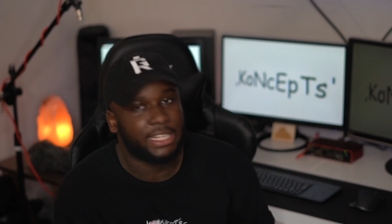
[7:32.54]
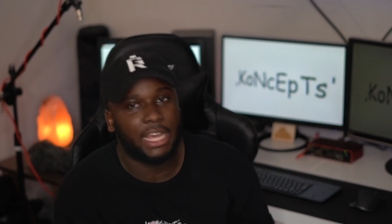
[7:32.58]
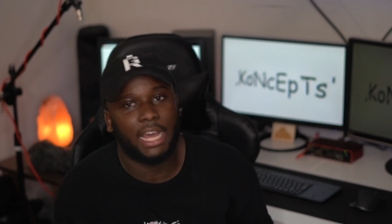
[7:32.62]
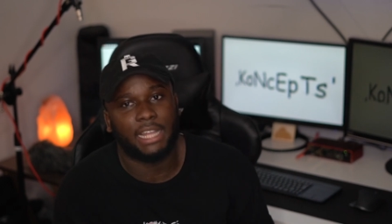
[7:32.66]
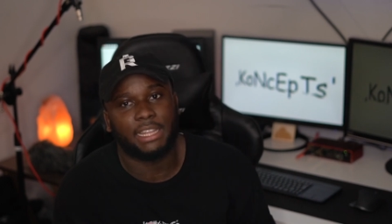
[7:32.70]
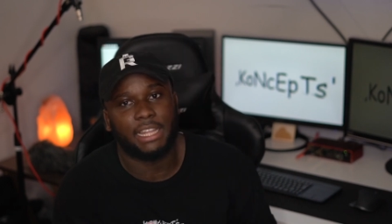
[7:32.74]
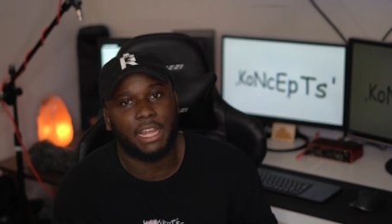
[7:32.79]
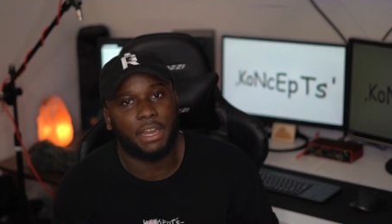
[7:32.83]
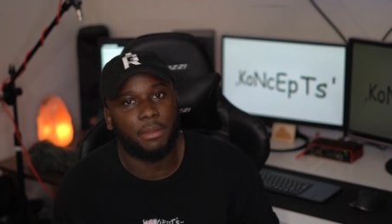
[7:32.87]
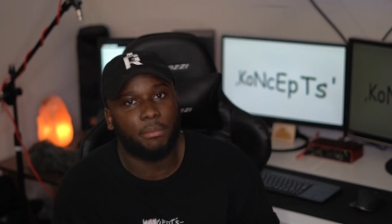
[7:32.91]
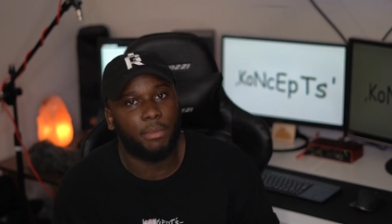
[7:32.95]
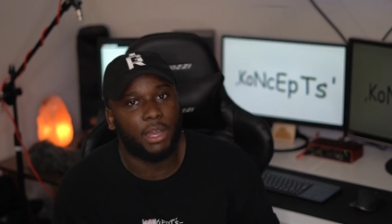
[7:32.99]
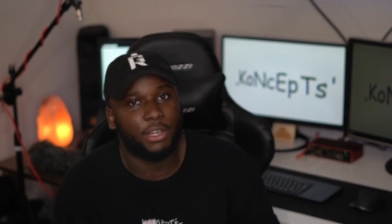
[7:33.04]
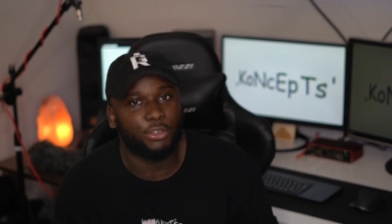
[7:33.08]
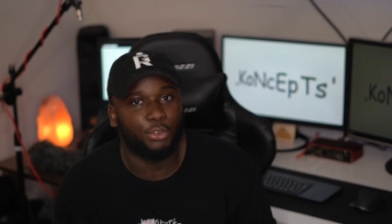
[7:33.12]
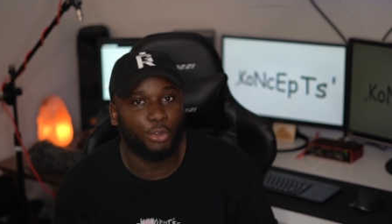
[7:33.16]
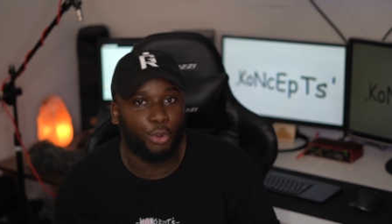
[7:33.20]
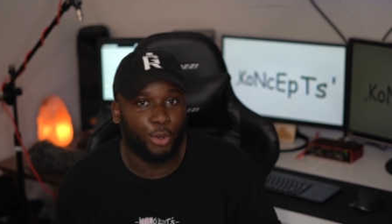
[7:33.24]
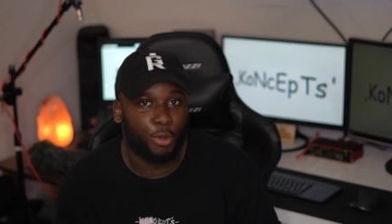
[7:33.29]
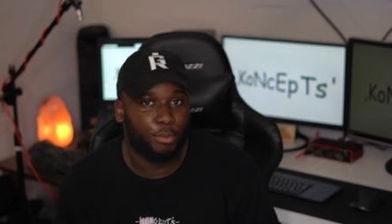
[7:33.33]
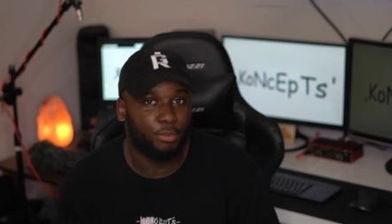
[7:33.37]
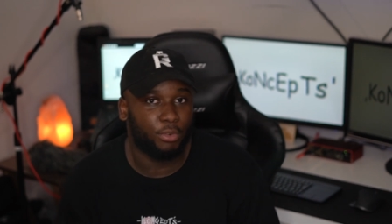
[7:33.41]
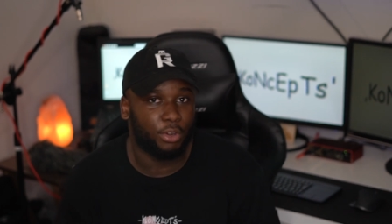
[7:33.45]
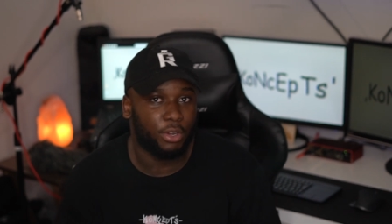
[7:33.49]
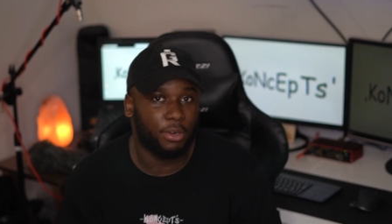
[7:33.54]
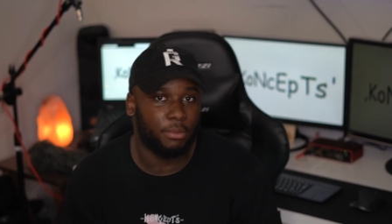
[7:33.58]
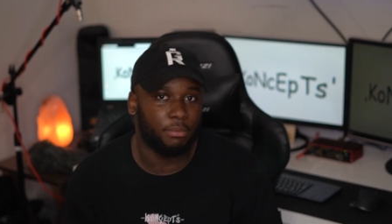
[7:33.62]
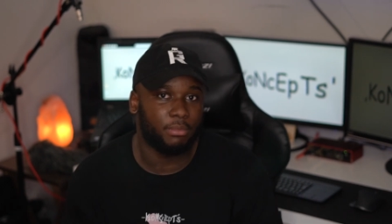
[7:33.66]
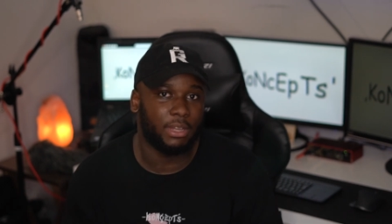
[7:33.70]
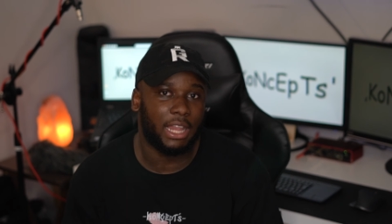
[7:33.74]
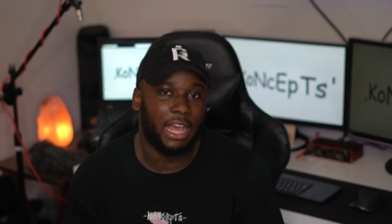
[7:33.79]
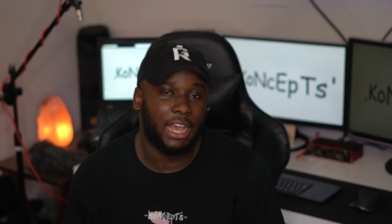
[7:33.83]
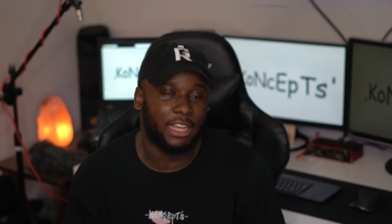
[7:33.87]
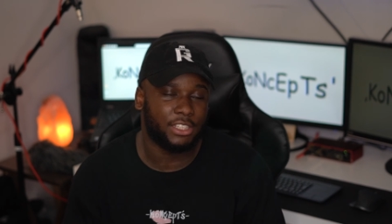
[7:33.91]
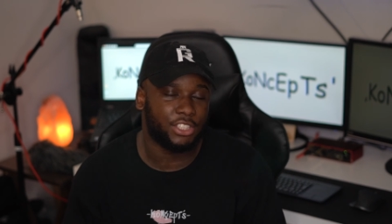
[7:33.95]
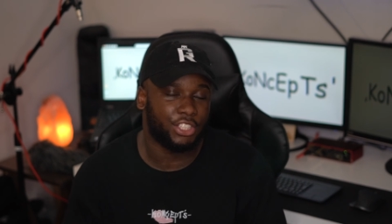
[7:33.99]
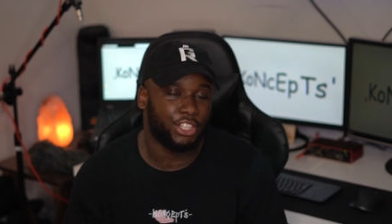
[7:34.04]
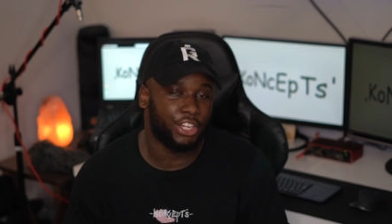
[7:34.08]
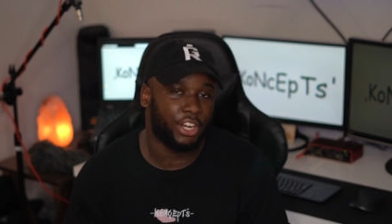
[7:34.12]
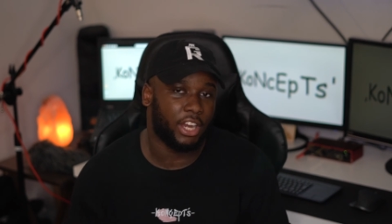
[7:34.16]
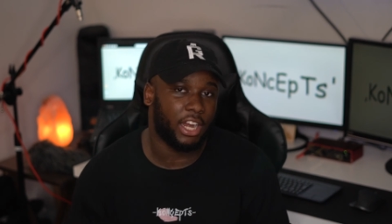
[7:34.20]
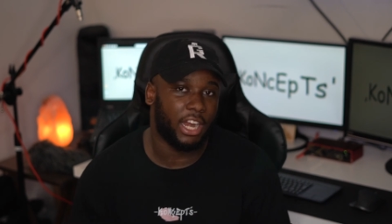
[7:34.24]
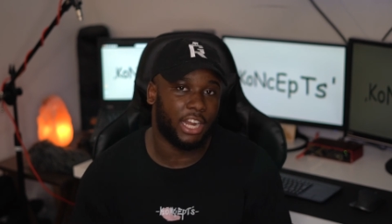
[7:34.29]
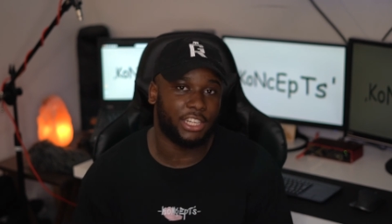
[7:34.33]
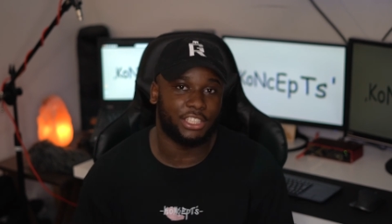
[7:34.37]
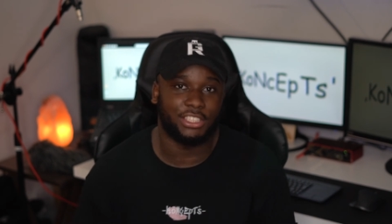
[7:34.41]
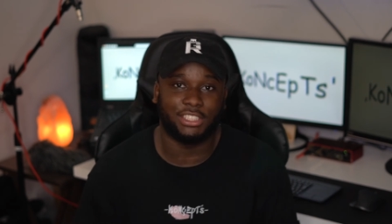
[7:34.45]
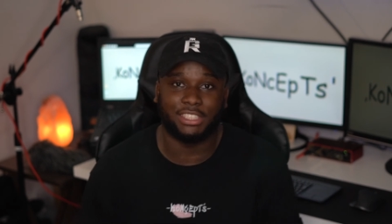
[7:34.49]
had that in my dorm room last year,
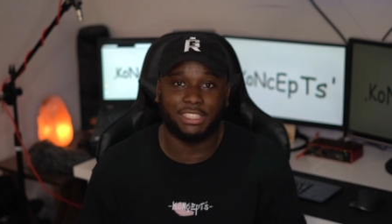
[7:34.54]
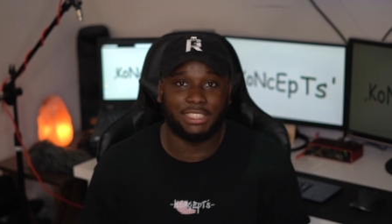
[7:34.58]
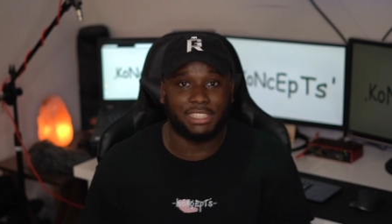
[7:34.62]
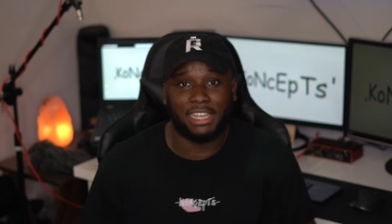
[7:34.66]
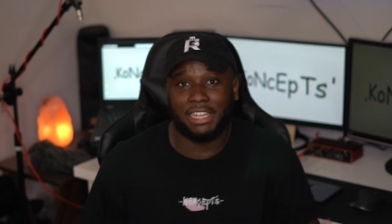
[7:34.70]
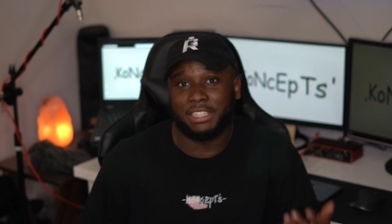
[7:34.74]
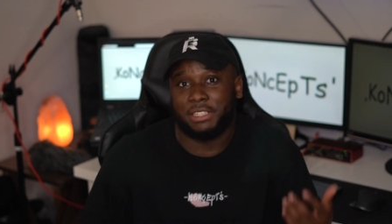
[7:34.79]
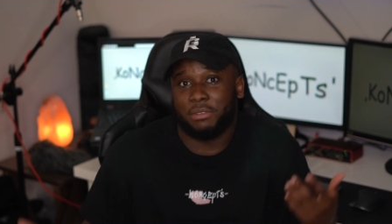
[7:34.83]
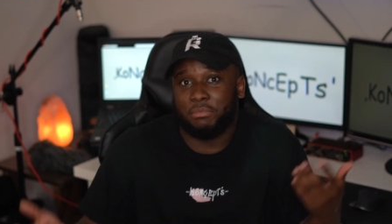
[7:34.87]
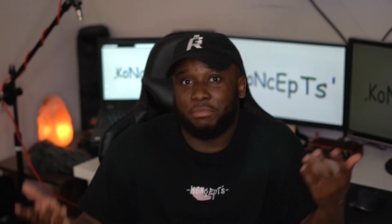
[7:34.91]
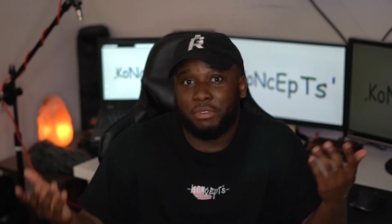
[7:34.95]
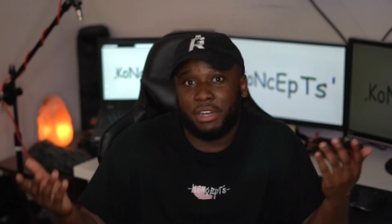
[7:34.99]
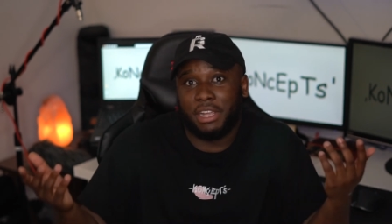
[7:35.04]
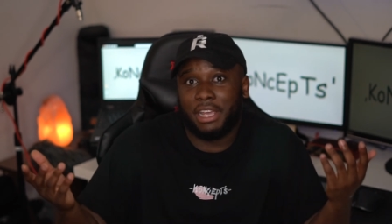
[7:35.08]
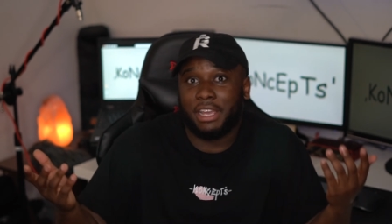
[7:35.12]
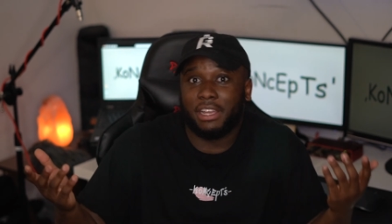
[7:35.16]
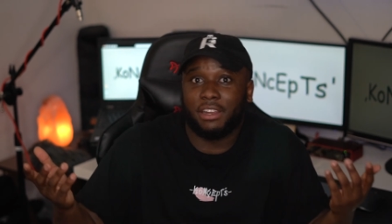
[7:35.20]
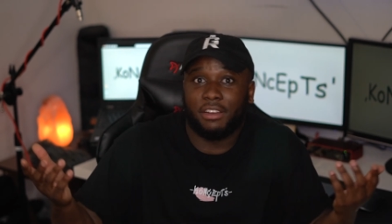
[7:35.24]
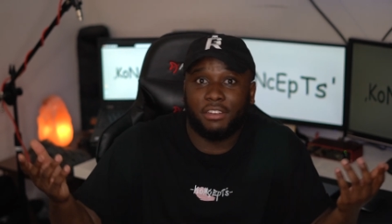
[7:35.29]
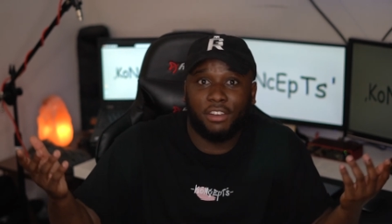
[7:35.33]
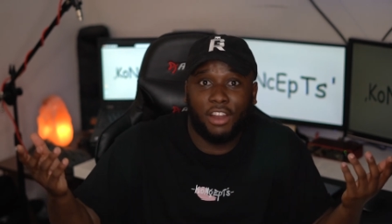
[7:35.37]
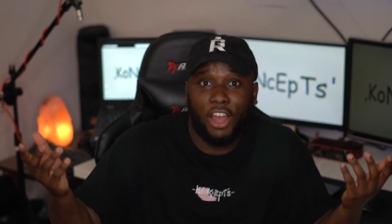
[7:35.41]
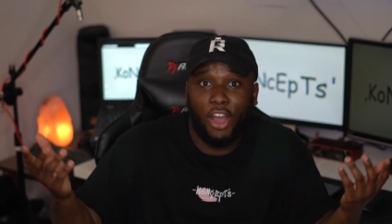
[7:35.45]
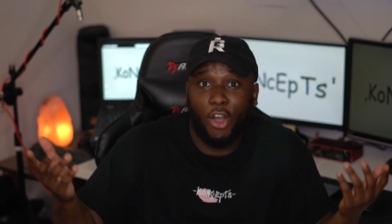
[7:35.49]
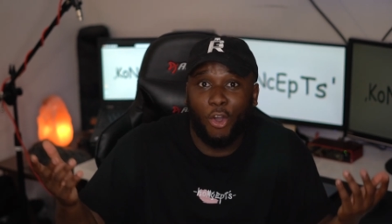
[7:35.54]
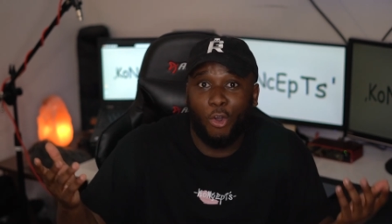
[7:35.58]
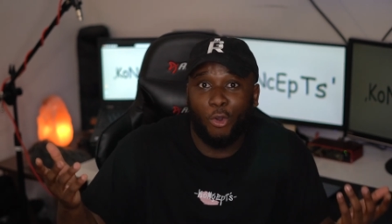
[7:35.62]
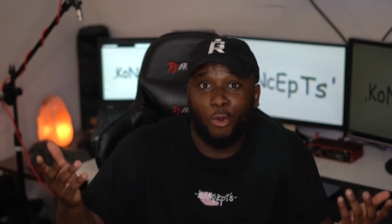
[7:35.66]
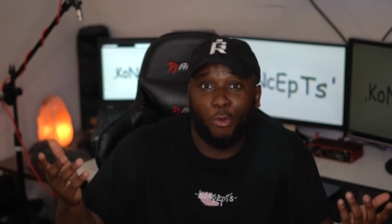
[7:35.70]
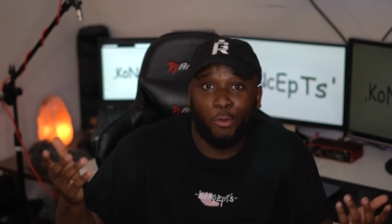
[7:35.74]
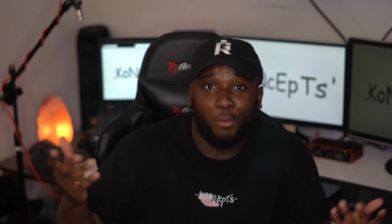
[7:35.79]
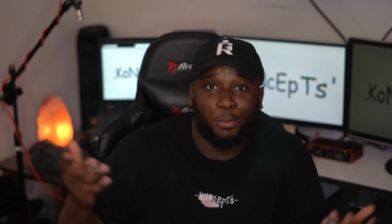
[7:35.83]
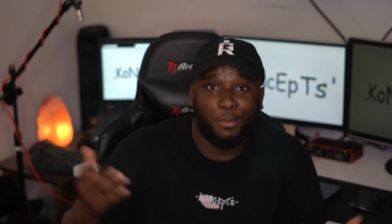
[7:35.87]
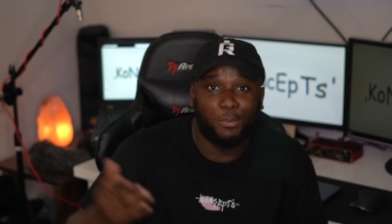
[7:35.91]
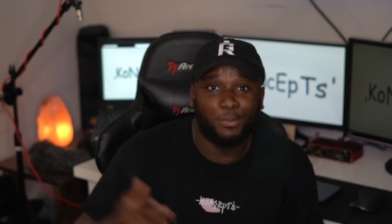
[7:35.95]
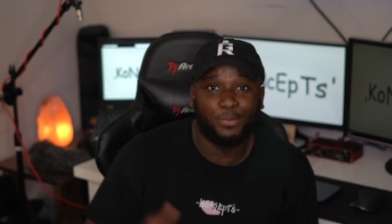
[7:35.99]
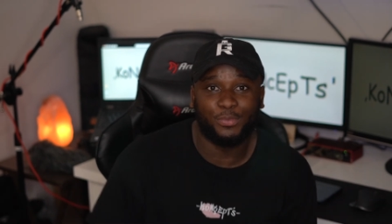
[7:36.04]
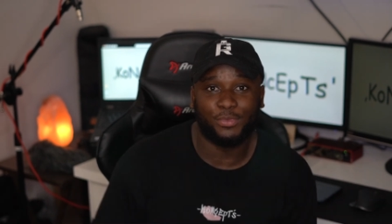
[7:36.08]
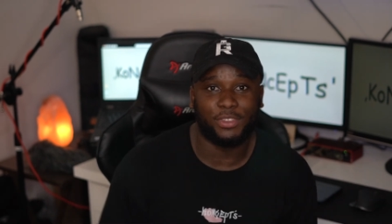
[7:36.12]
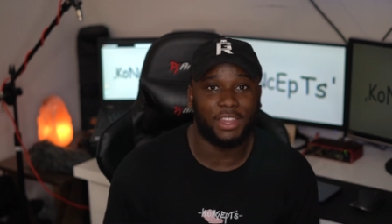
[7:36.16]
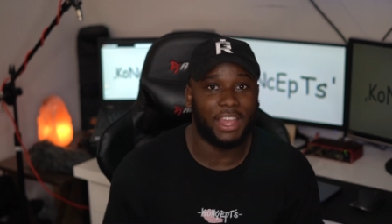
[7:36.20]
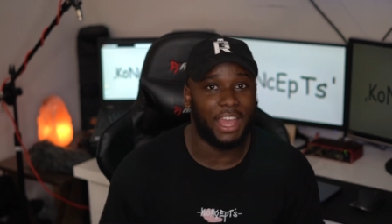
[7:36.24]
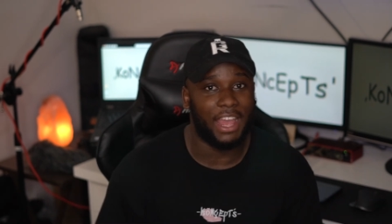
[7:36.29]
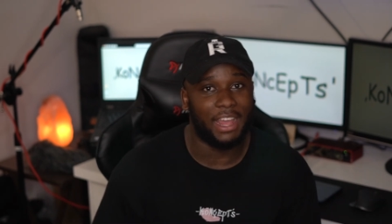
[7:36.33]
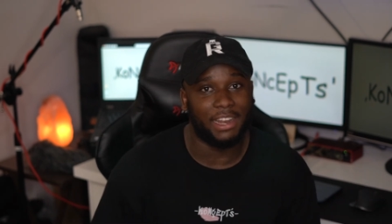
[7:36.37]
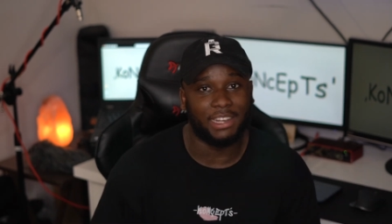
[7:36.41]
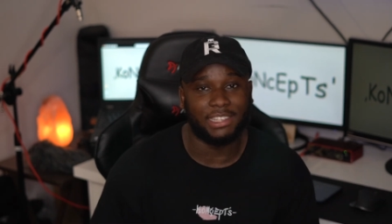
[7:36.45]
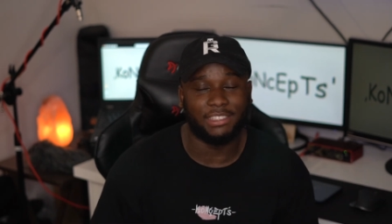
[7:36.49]
and I just decided to bring it home
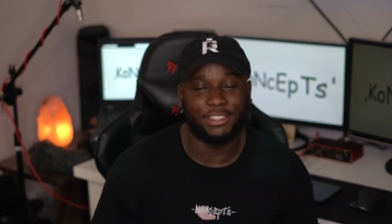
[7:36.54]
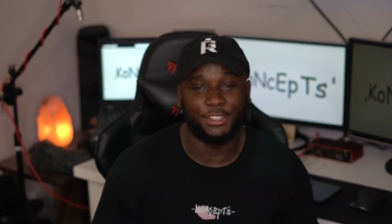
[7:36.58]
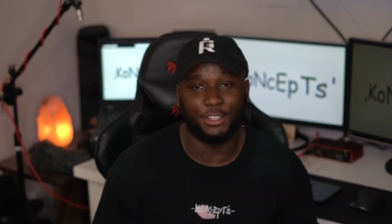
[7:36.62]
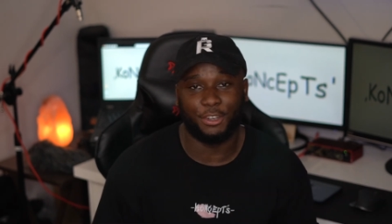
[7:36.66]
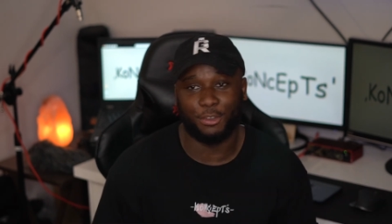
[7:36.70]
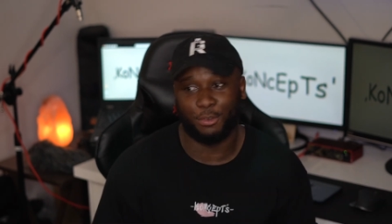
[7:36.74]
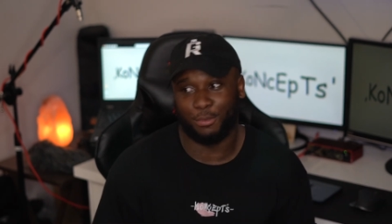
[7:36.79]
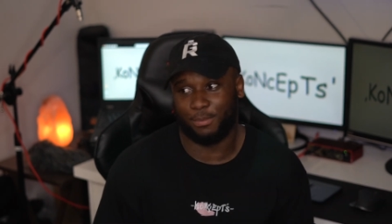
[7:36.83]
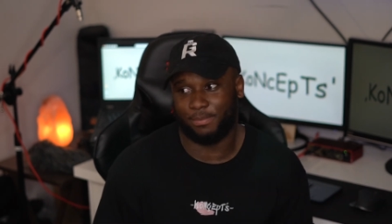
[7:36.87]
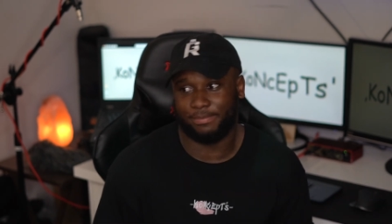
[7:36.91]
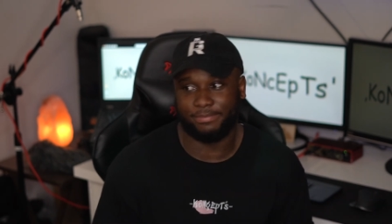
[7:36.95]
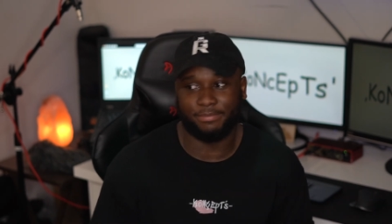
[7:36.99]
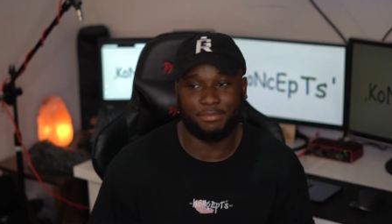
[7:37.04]
and, you know,